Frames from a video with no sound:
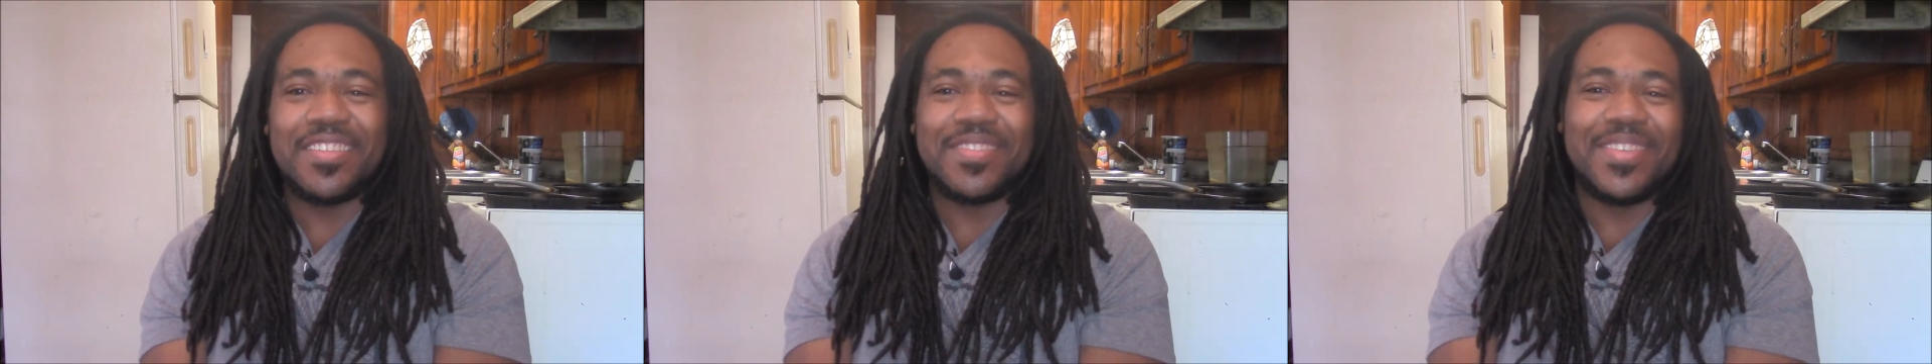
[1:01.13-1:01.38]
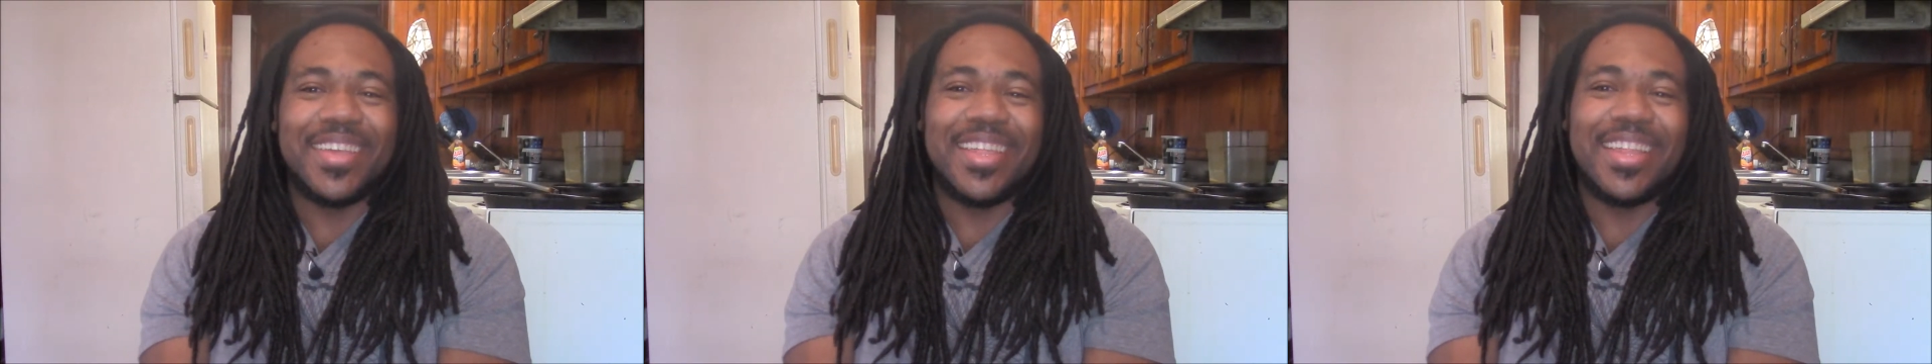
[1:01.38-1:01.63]

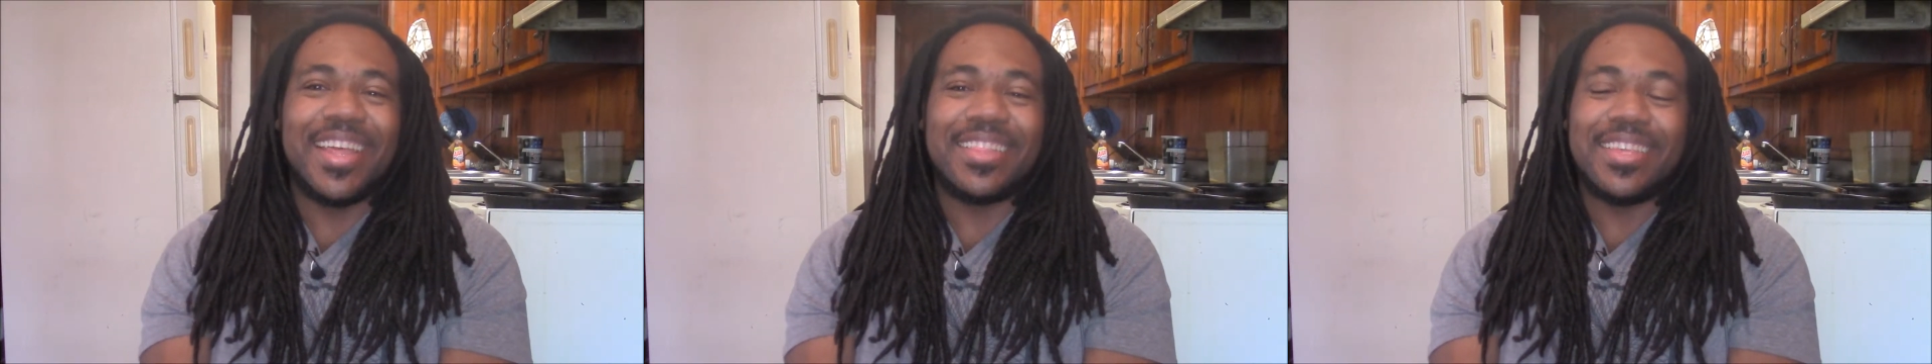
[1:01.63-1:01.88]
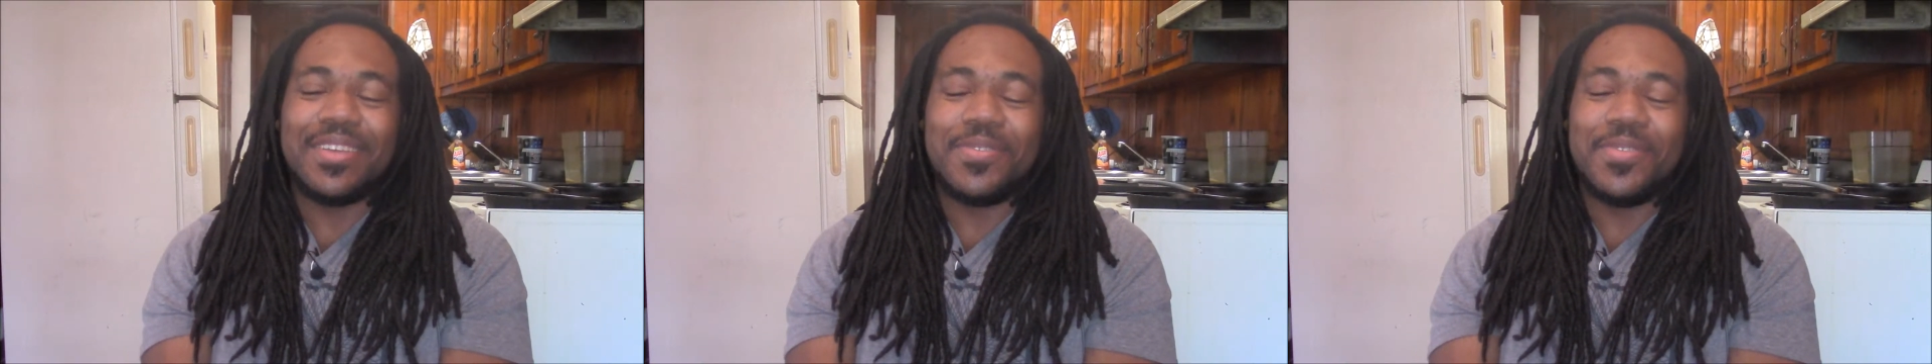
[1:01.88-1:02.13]
I
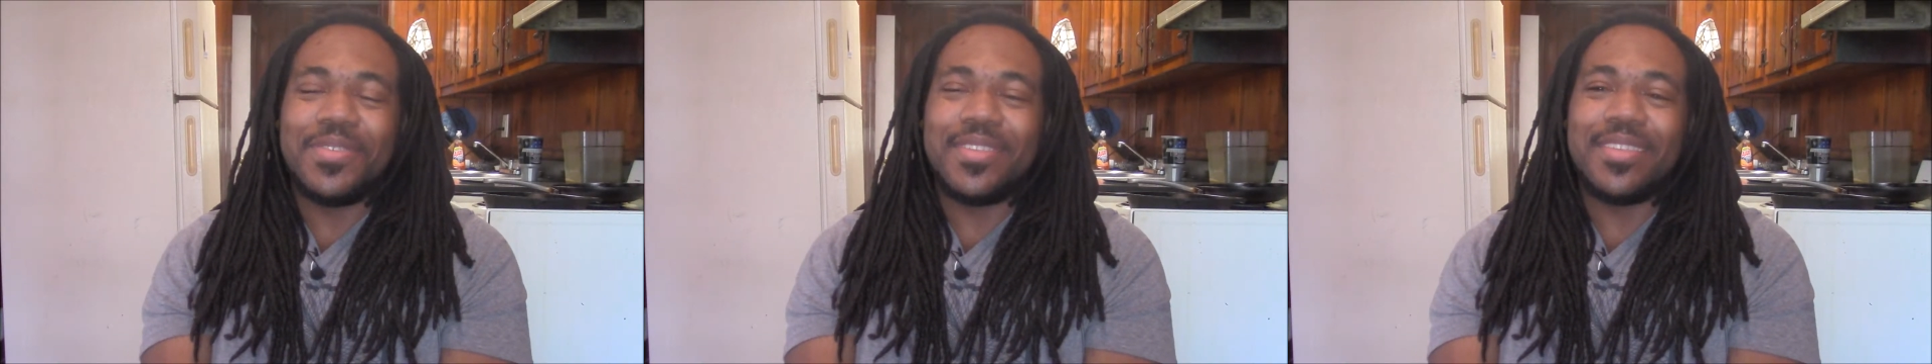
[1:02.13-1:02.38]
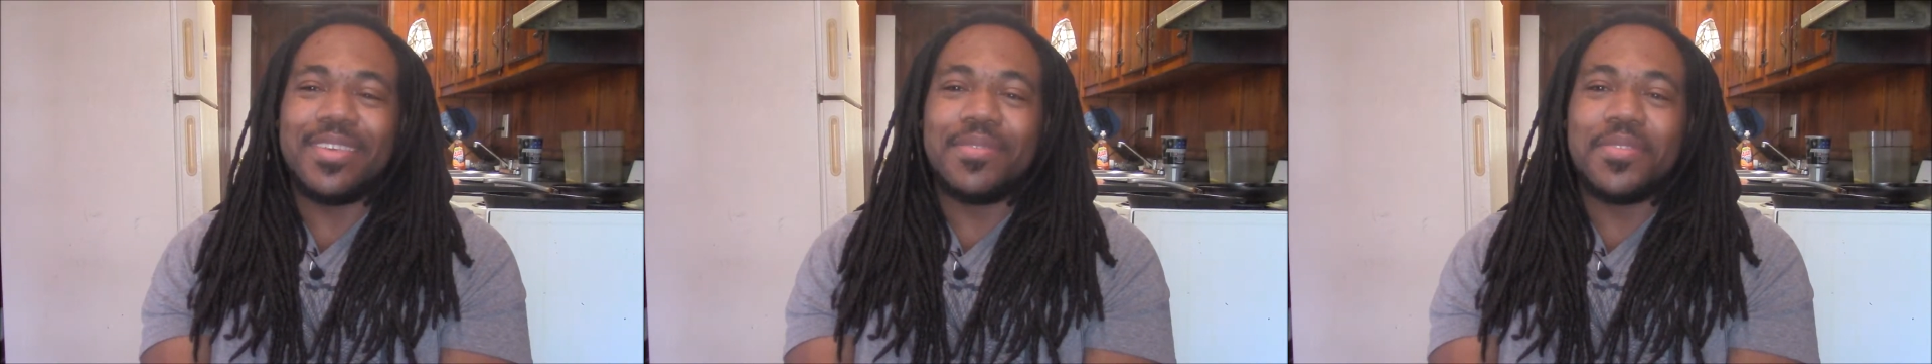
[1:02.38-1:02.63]
think
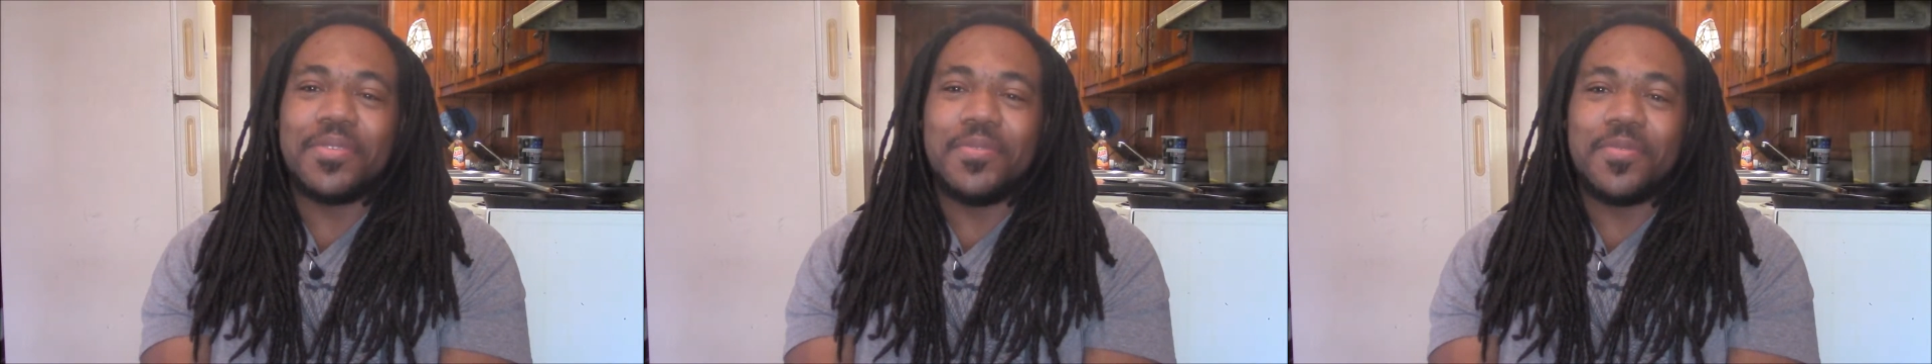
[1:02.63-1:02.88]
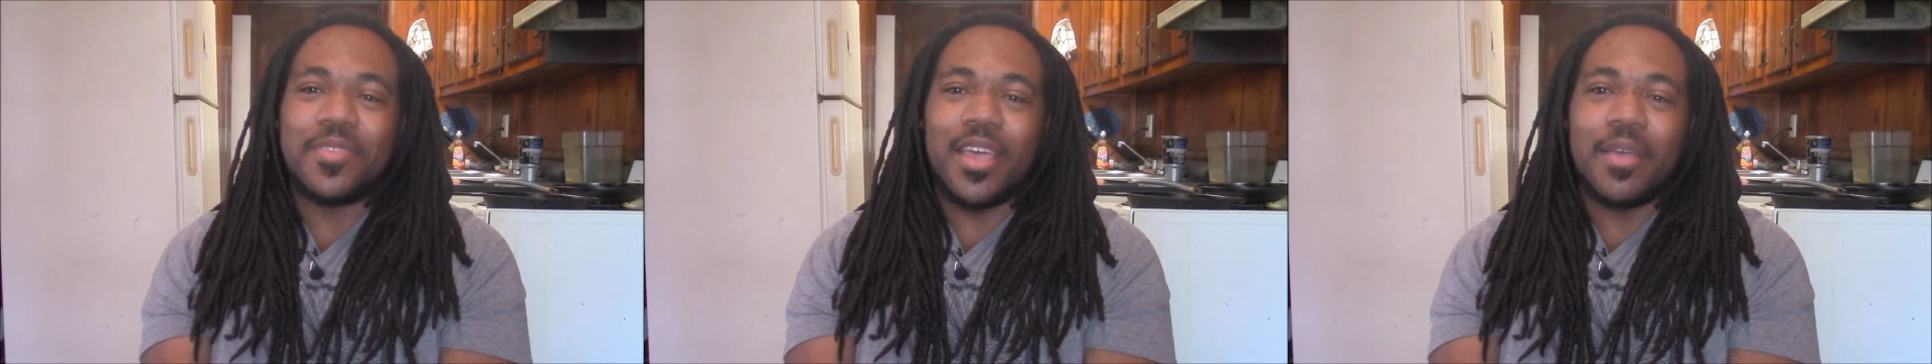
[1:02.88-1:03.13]
it was
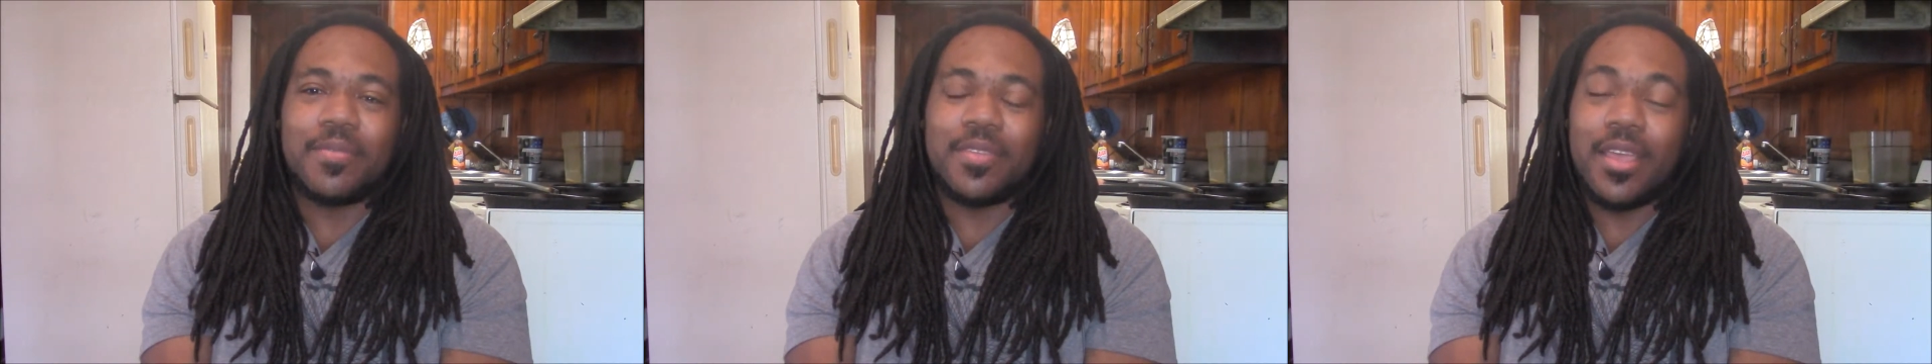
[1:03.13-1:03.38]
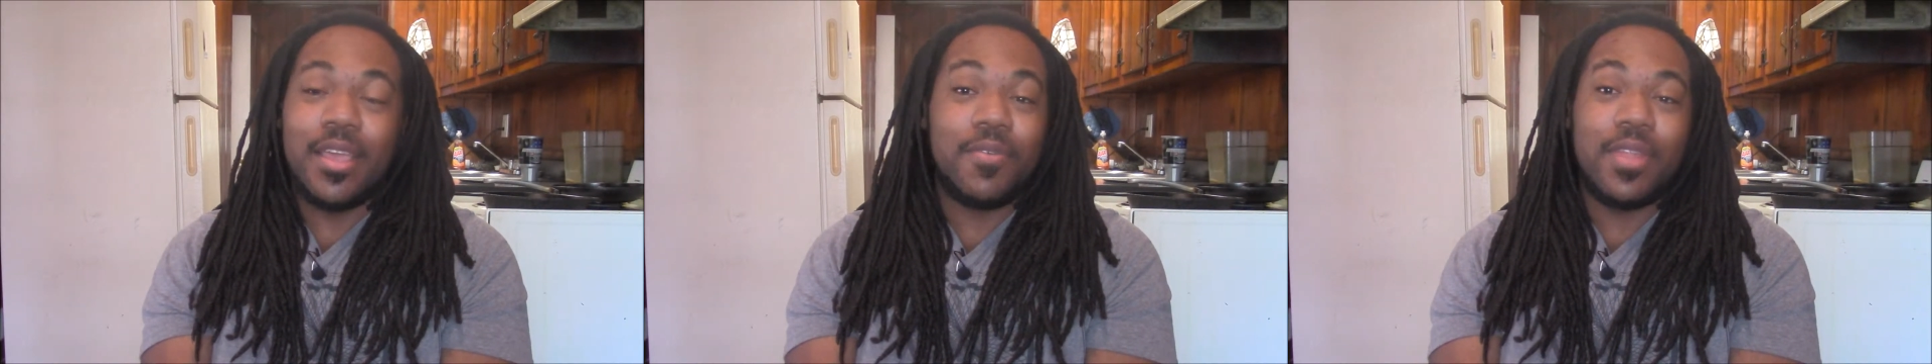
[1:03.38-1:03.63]
Usopp. I was
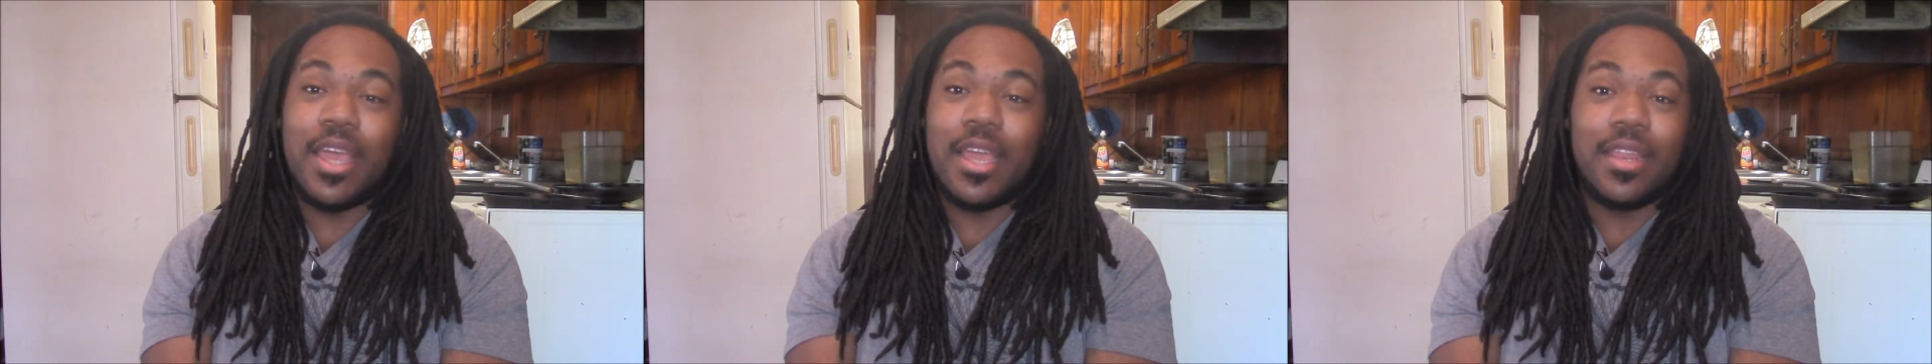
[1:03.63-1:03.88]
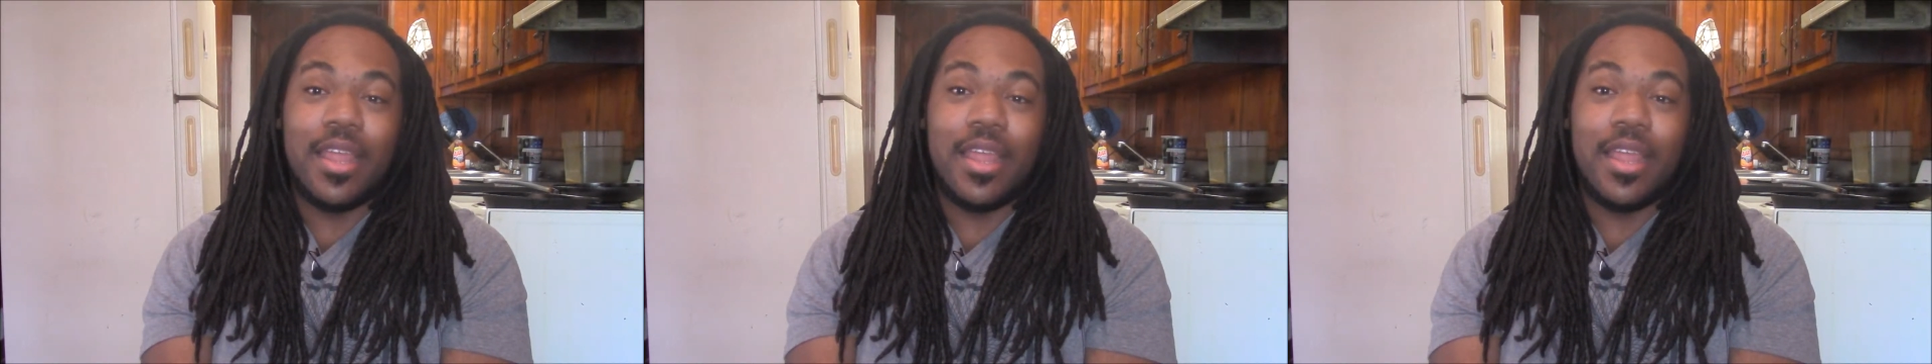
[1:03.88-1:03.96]
like,